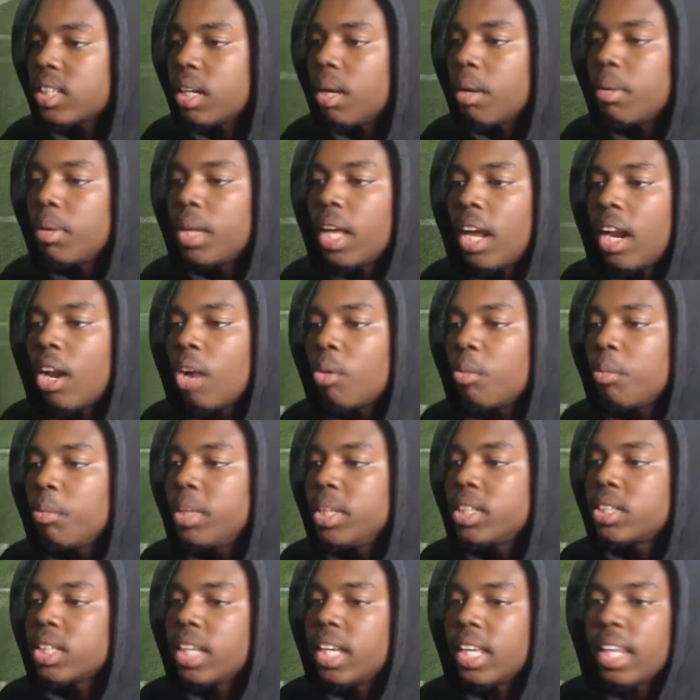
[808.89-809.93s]
And I don't
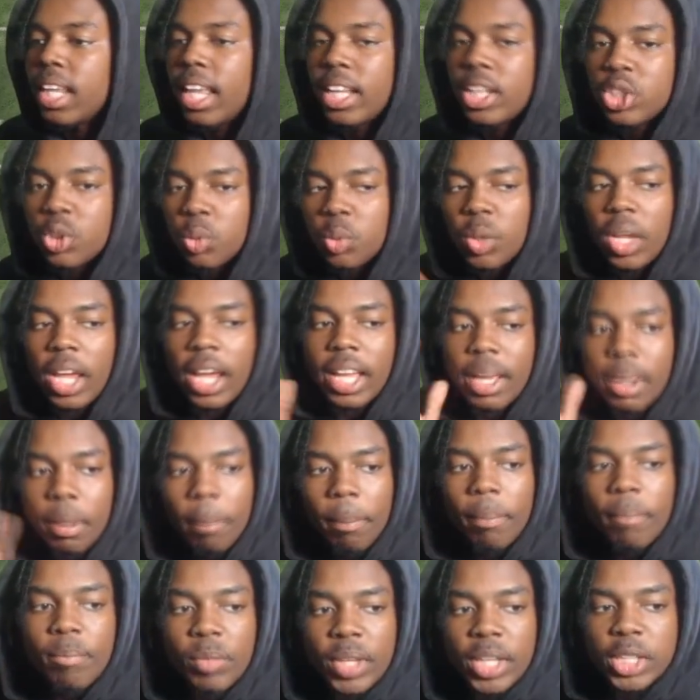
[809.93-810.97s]
mean to get like too like
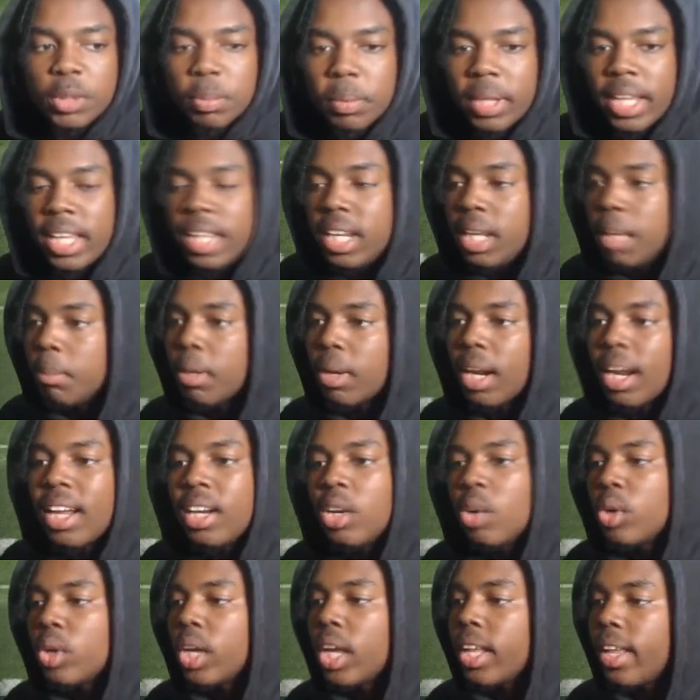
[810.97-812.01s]
explainy, but I
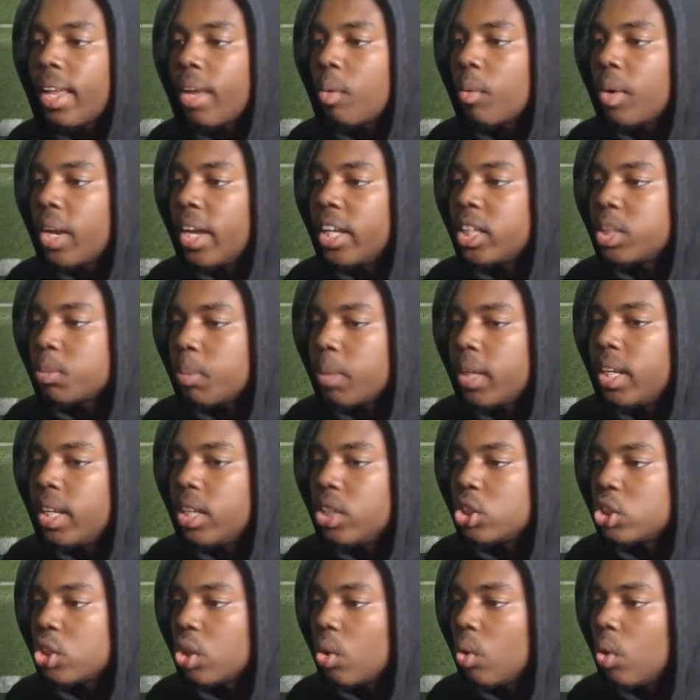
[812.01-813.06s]
know y'all like when I explain
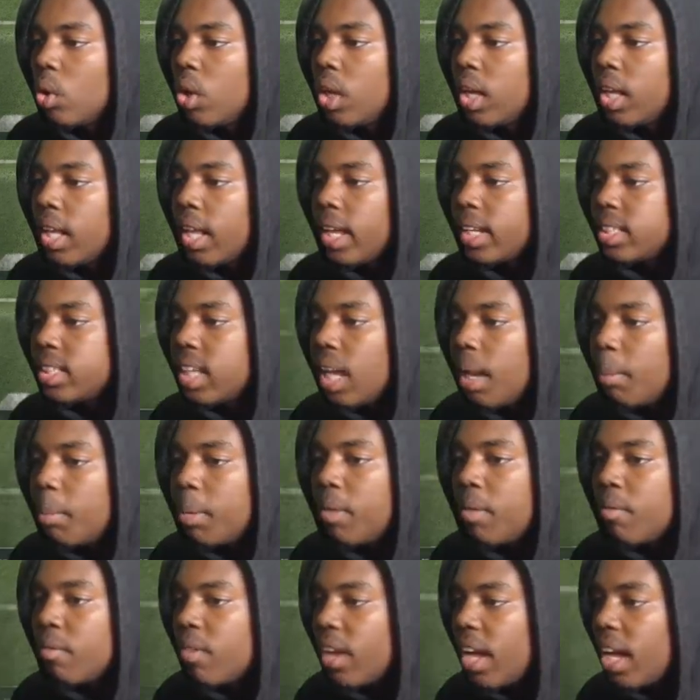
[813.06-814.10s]
it. So like it's
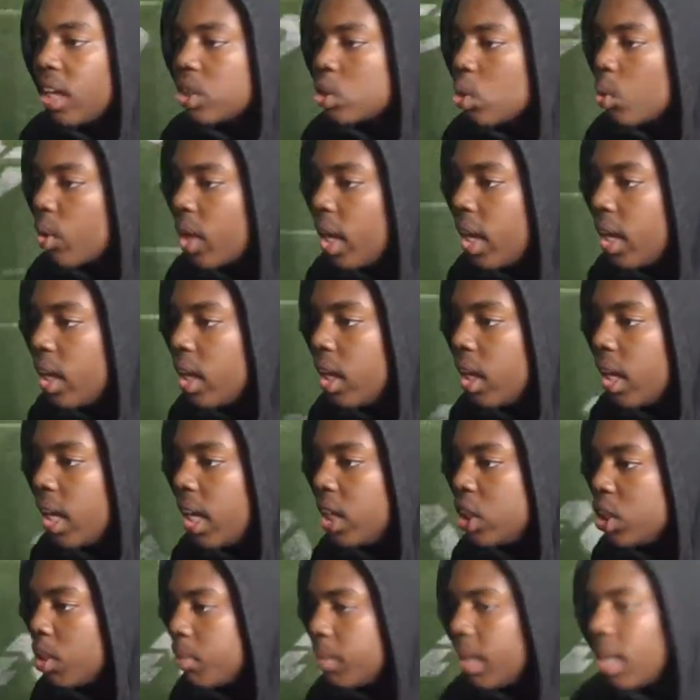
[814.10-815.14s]
happening fast. Okay,
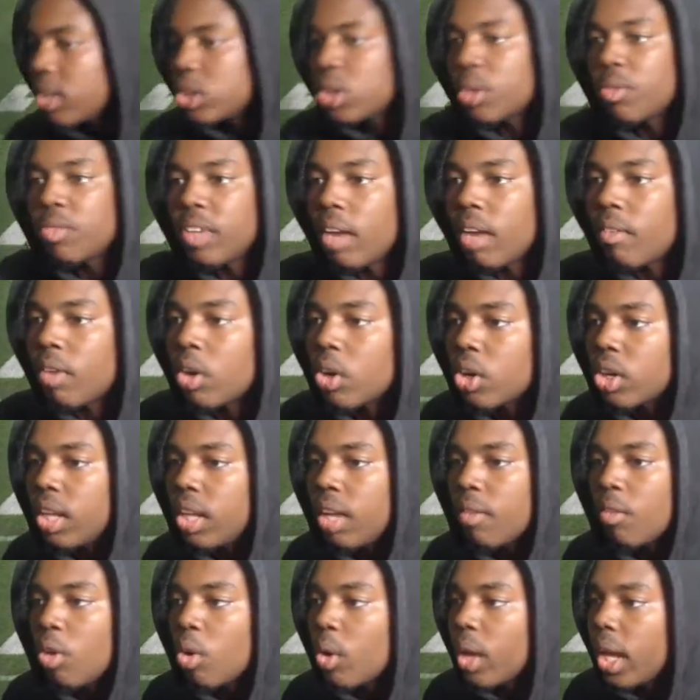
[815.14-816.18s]
he jumped down to the flat route on the
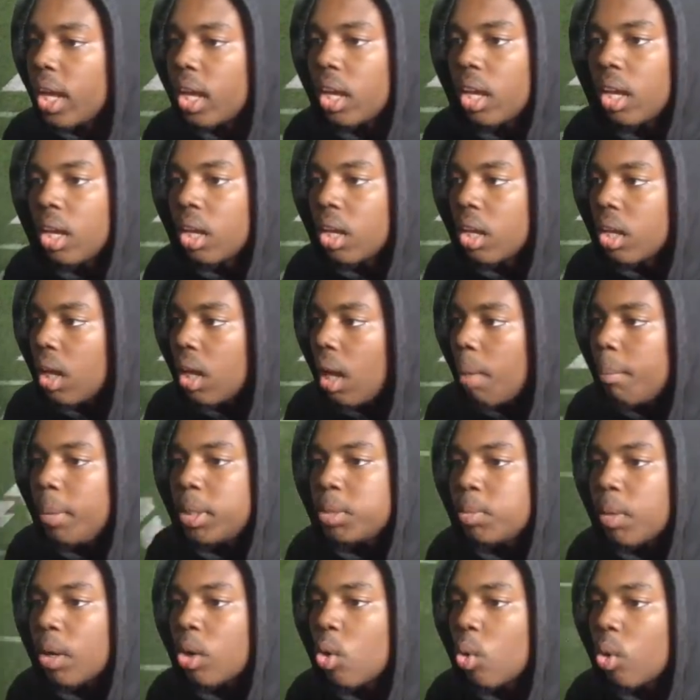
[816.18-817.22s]
left. Okay, I
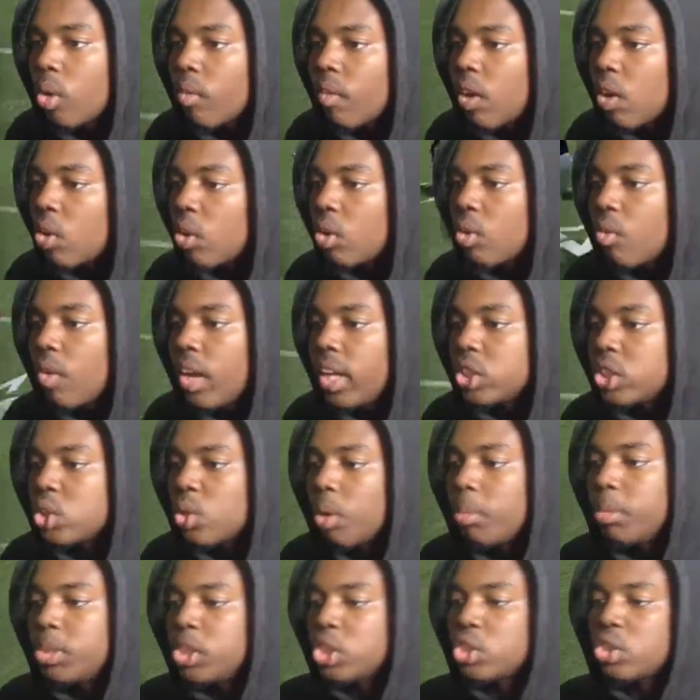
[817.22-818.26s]
missed my corner route on the right, so
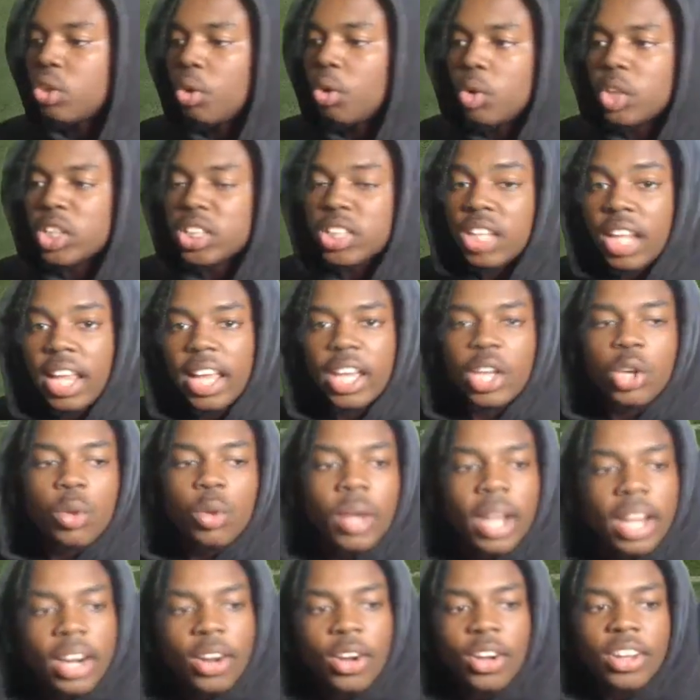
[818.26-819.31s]
I'm gonna just throw it. Like you
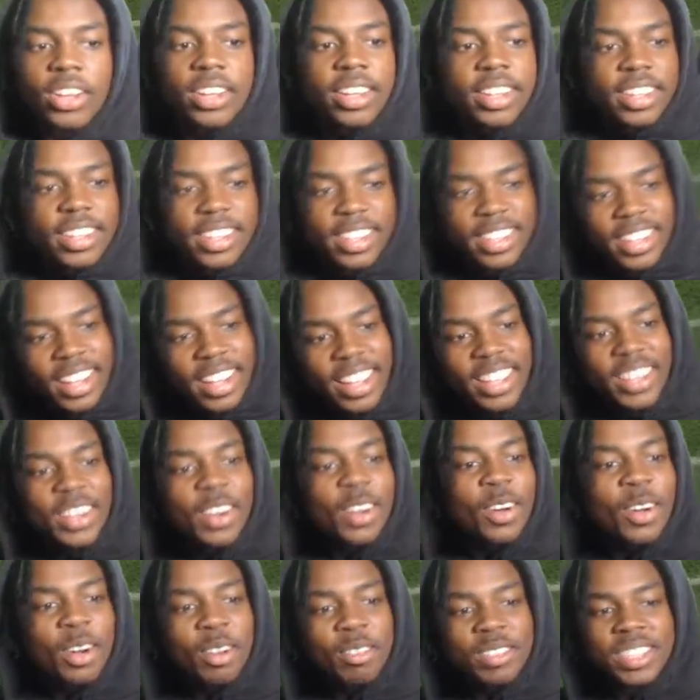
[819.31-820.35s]
gotta, like, you
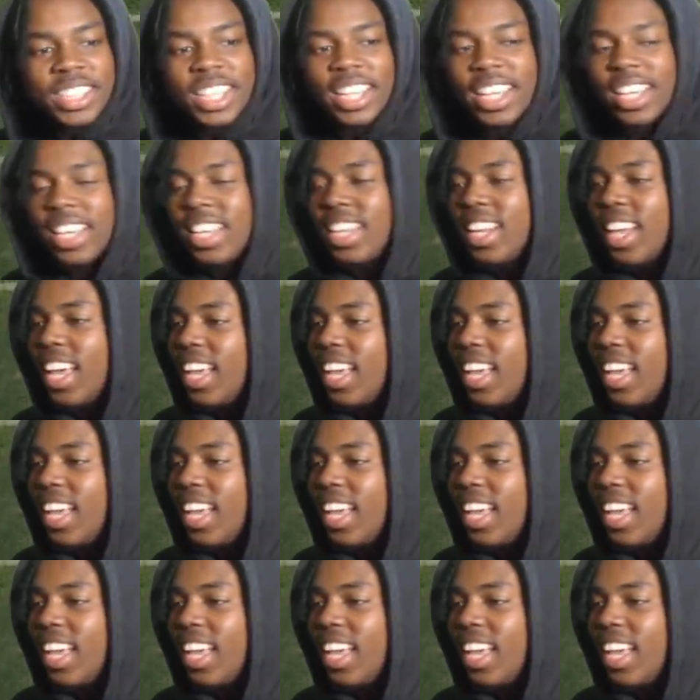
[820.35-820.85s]
know what I'm saying?